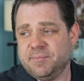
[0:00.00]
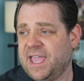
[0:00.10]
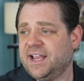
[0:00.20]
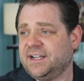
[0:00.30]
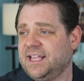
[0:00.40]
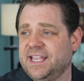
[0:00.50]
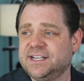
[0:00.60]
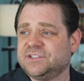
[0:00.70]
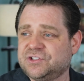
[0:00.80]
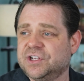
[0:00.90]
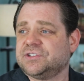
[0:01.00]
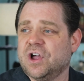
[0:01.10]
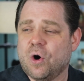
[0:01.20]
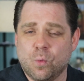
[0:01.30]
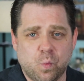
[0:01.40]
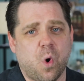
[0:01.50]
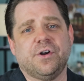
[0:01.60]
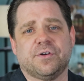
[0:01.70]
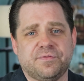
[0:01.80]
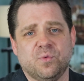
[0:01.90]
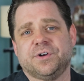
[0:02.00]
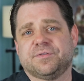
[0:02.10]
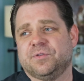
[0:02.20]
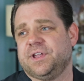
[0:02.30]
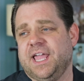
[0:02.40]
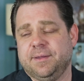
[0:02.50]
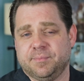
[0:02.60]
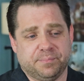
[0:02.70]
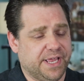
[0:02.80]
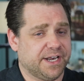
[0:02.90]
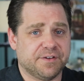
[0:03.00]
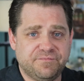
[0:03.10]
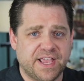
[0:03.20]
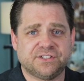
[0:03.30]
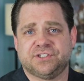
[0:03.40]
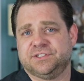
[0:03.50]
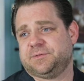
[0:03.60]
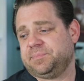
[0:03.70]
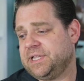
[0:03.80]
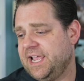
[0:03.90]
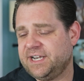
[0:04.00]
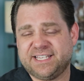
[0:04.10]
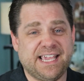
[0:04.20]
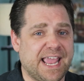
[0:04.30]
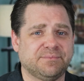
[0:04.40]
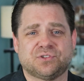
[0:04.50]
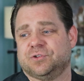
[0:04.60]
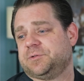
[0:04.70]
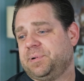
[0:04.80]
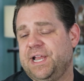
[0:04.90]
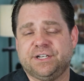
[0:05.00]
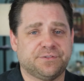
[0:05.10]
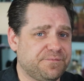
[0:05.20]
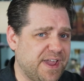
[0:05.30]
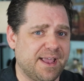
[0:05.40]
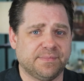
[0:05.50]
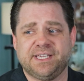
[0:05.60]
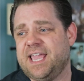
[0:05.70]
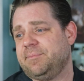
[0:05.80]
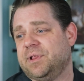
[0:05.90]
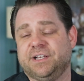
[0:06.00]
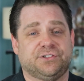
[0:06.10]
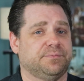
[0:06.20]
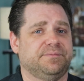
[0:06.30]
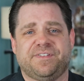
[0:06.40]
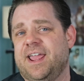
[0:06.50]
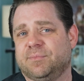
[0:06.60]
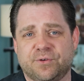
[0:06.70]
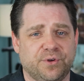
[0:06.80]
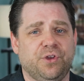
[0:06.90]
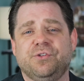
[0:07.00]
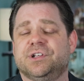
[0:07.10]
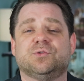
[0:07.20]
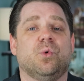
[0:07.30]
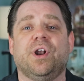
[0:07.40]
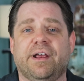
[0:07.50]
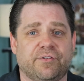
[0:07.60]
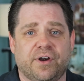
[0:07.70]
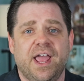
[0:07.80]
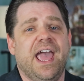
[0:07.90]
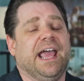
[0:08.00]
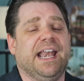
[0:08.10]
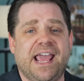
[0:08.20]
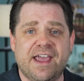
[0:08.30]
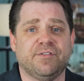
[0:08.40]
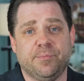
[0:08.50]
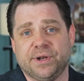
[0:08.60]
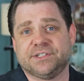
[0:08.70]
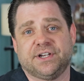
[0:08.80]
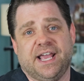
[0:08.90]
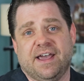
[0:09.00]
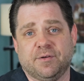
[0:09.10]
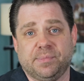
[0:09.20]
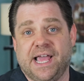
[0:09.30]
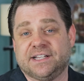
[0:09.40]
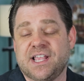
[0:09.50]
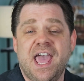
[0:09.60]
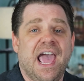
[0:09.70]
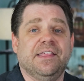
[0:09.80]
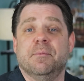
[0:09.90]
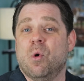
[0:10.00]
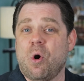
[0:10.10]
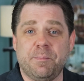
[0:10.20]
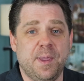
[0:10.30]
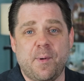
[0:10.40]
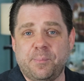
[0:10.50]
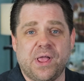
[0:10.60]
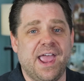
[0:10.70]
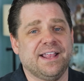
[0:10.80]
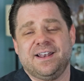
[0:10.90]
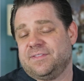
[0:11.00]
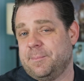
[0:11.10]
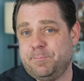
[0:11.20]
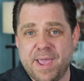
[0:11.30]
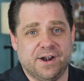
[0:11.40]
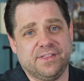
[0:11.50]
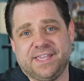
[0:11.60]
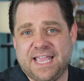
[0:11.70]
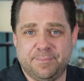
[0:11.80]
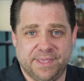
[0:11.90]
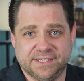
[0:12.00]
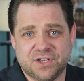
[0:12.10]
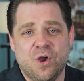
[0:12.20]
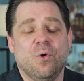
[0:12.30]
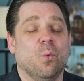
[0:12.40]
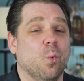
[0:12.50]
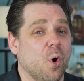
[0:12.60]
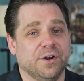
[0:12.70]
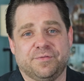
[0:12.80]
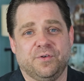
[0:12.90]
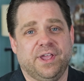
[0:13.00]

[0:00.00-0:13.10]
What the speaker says: Man, it is just a wonderful, wonderful game. Play it at conventions, play it at game stores, play it at your family game nights, your family reunions, whatever, and everybody's going to have a blast. And the more people playing, the better the game is. Wonderful